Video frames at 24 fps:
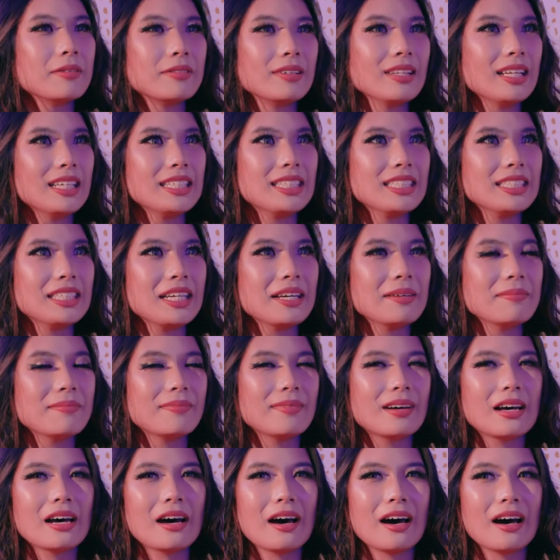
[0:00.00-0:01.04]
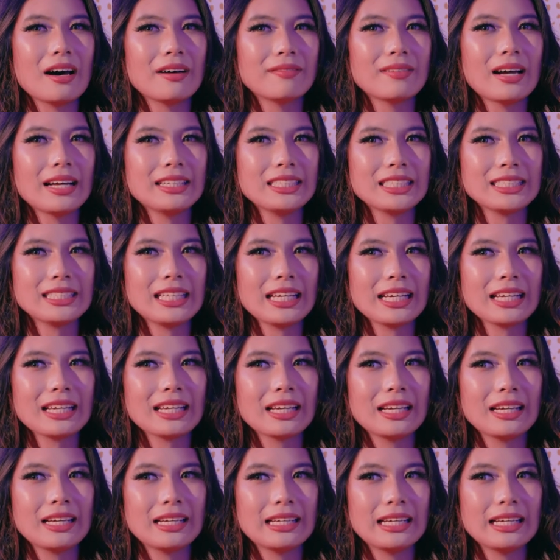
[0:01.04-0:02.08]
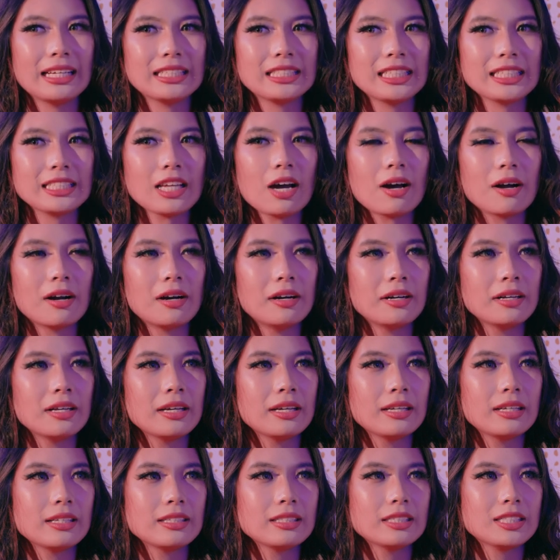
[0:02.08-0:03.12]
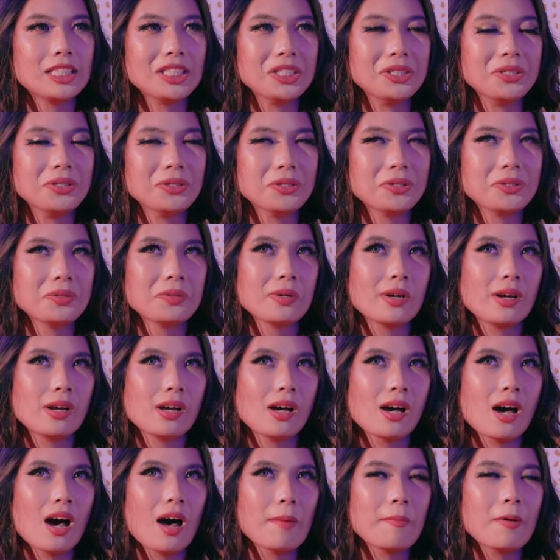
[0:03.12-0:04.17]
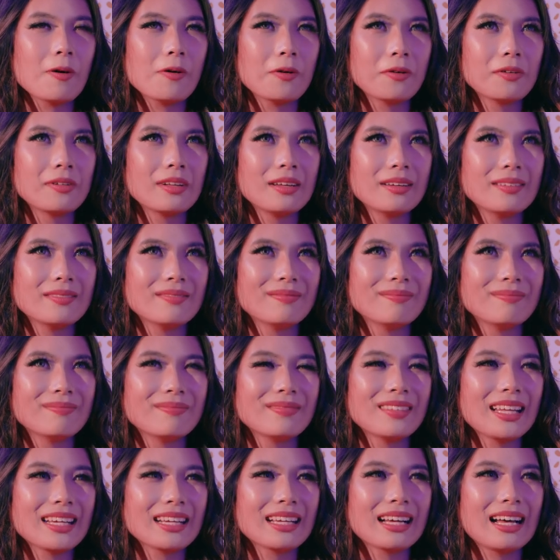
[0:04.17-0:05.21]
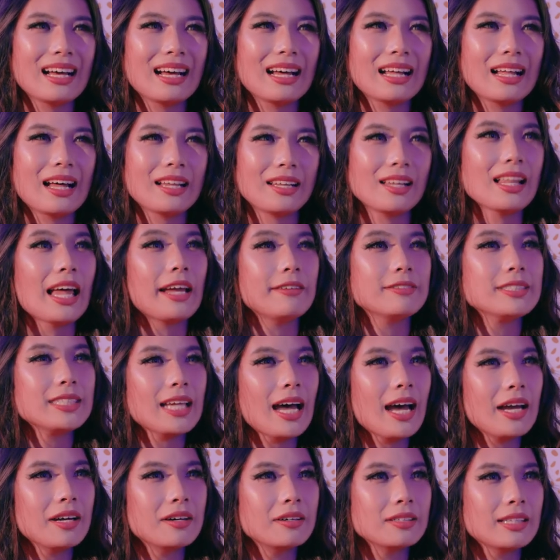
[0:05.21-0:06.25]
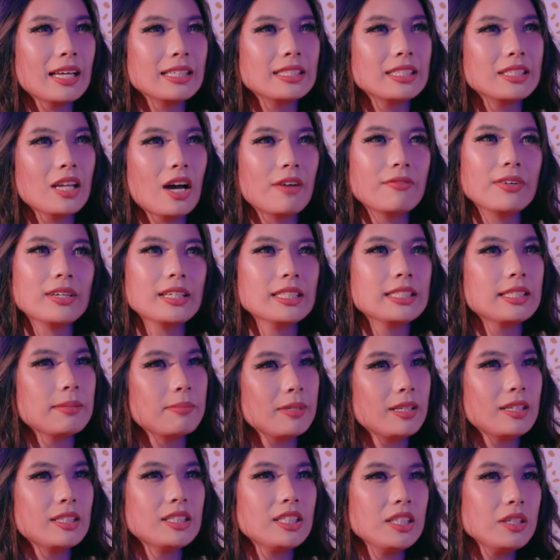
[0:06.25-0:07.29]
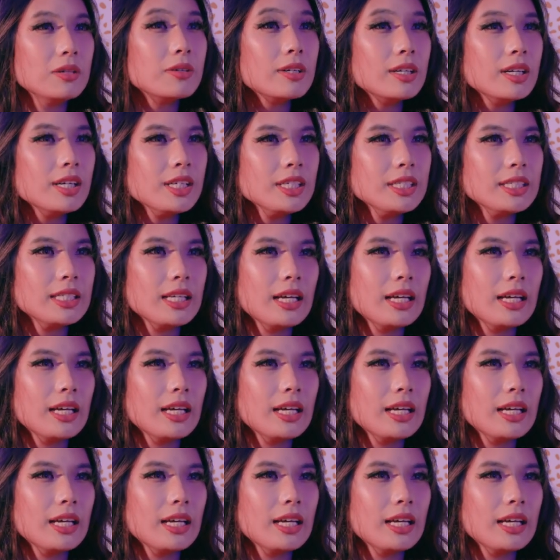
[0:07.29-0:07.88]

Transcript: relationship. I just think it's just hard to uphold like a lifestyle that's not very similar to yours.